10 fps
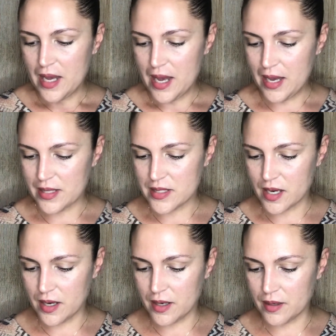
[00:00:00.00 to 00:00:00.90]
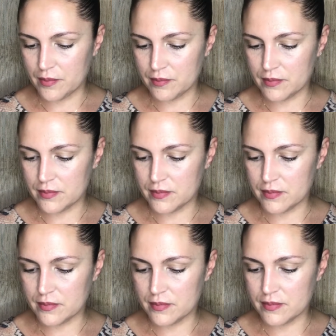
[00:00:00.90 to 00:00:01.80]
And uh,
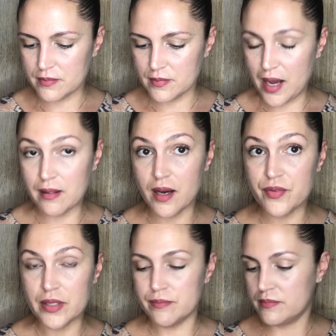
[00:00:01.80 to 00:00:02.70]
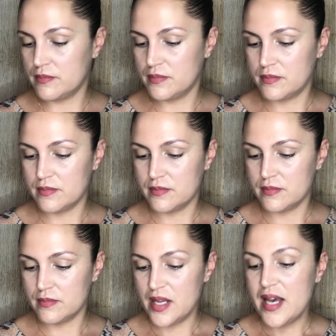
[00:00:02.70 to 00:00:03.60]
I love it.
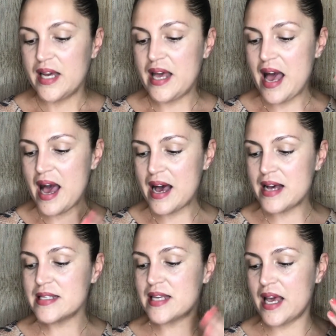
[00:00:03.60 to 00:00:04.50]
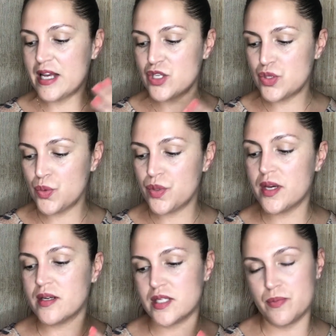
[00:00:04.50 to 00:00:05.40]
And it has a
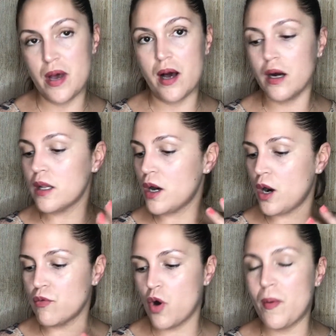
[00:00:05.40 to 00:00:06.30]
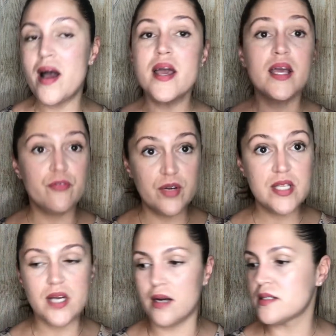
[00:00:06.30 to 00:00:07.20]
soothing smell aroma. It really
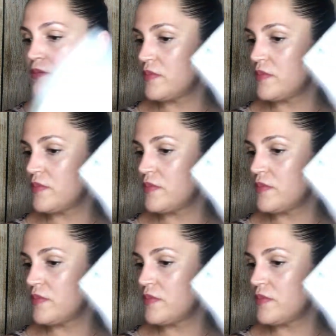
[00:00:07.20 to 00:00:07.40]
does.